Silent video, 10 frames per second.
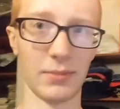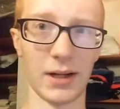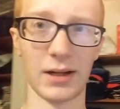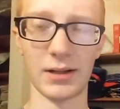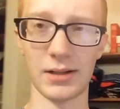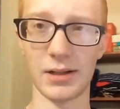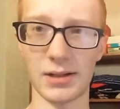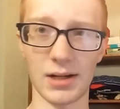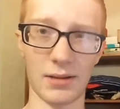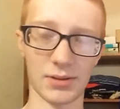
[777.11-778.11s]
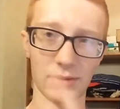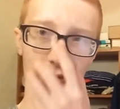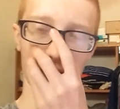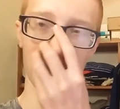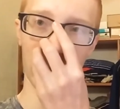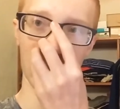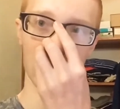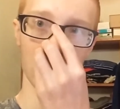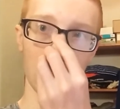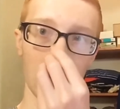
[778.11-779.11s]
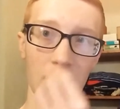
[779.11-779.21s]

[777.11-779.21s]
Oh man, it, it's absolutely amazing.